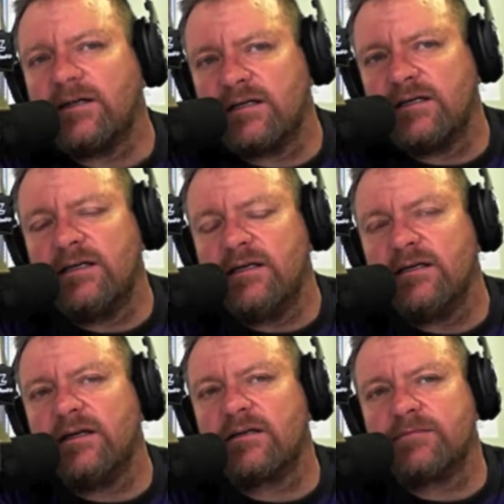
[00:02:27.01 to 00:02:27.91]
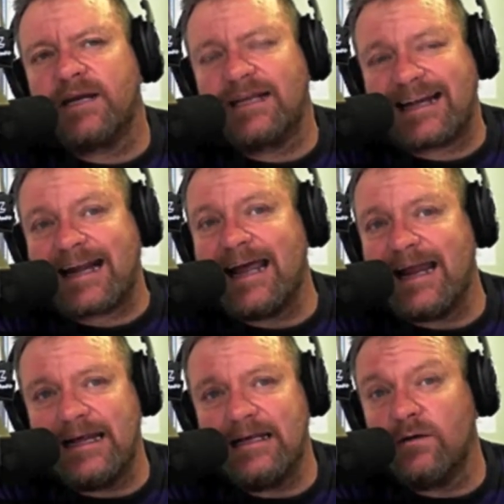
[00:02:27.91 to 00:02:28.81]
Actually, Lennox
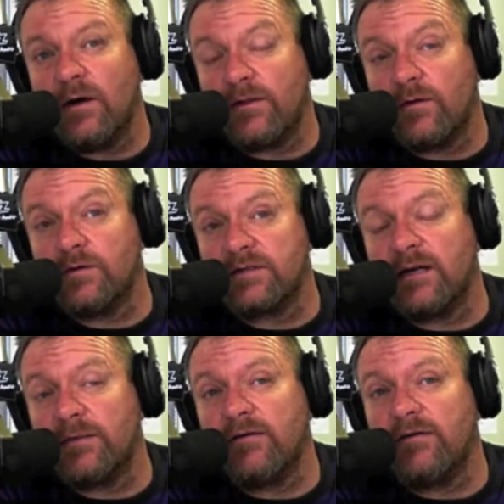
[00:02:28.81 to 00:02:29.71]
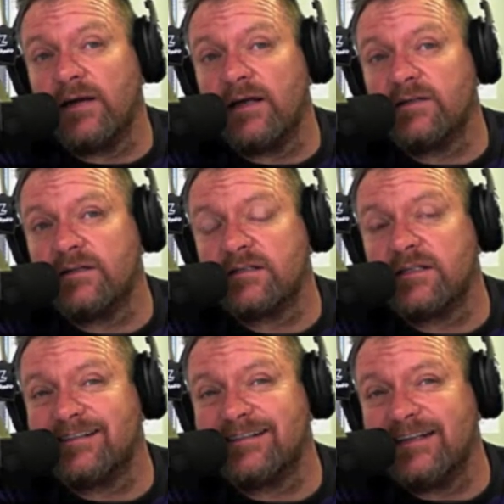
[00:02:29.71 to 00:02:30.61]
Bekele, who I thought was going to be a revelation
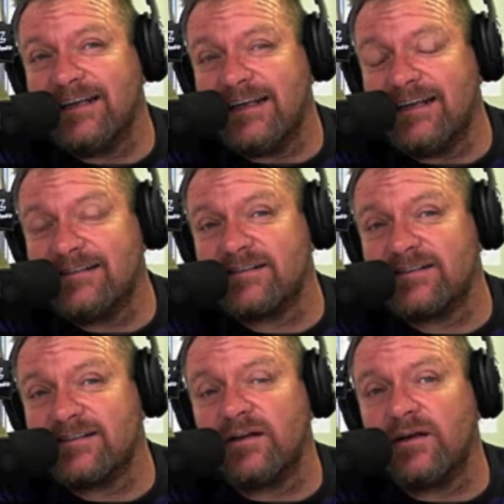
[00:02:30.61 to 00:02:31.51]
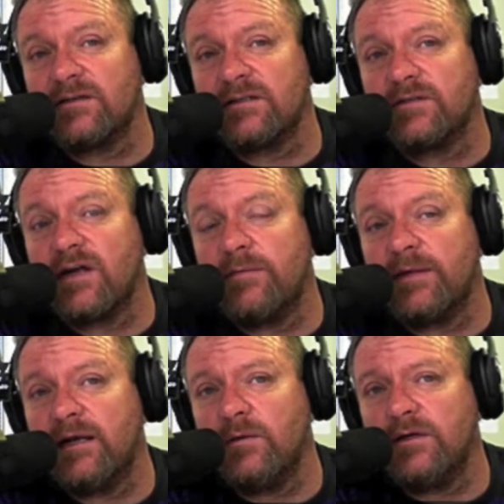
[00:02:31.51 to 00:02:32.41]
this season, isn't scoring the goals I was
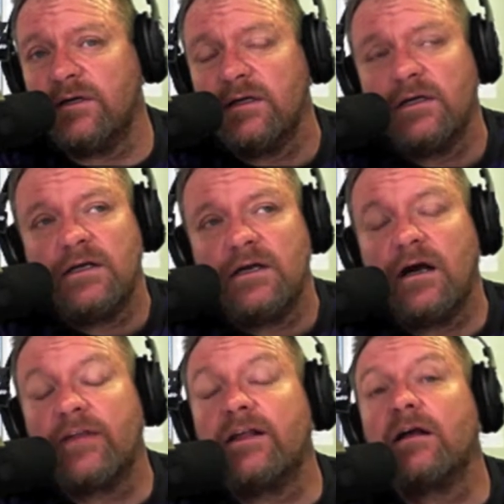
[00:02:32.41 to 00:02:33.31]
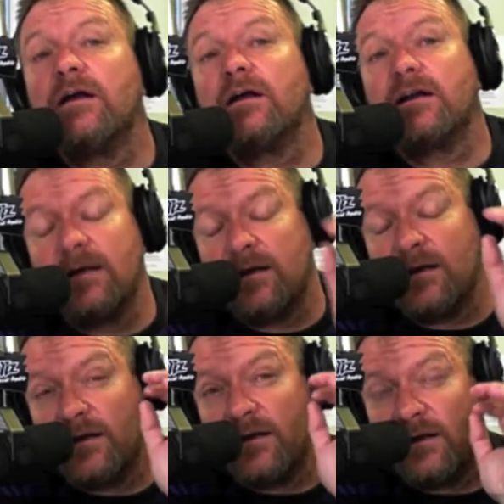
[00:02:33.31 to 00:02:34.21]
hoping he would. I think
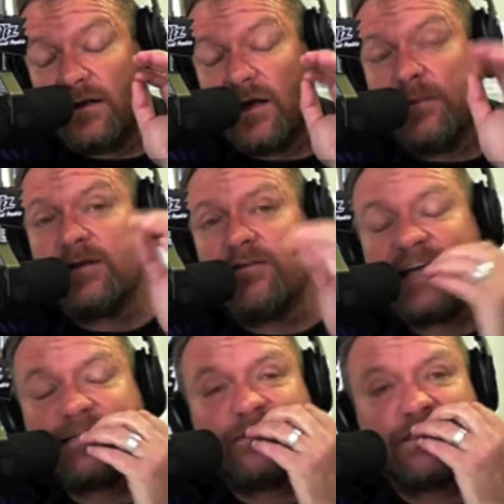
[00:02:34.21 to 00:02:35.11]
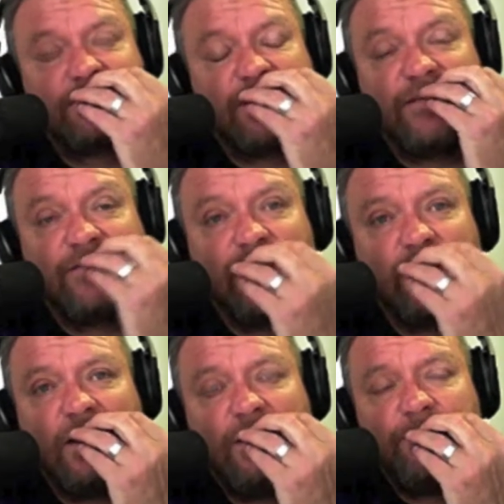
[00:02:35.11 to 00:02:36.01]
that Kermit Erasmus is playing
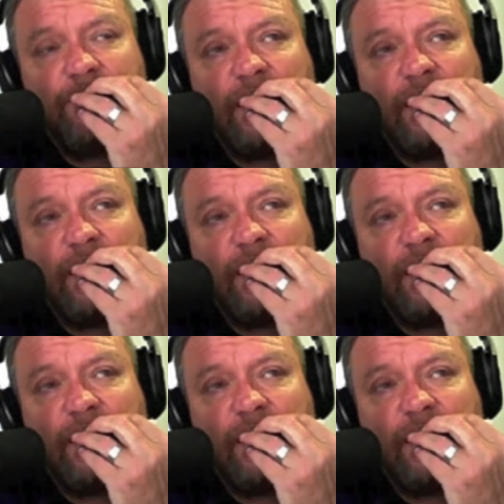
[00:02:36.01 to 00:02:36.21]
very well.